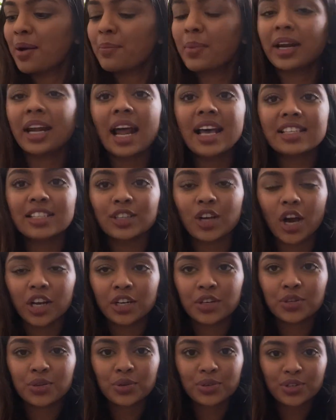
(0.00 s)
But it hasn't
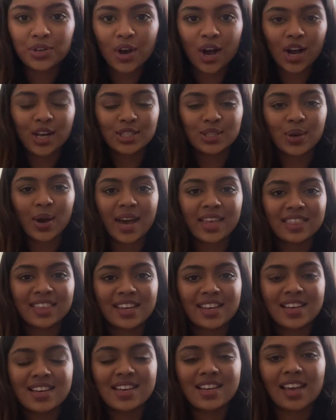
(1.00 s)
gotten root rot, so I
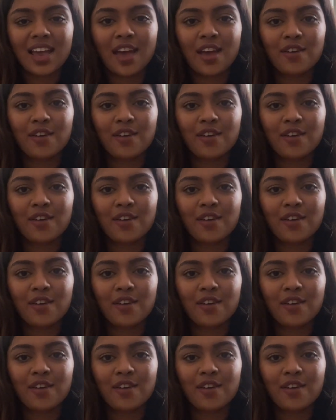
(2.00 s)
think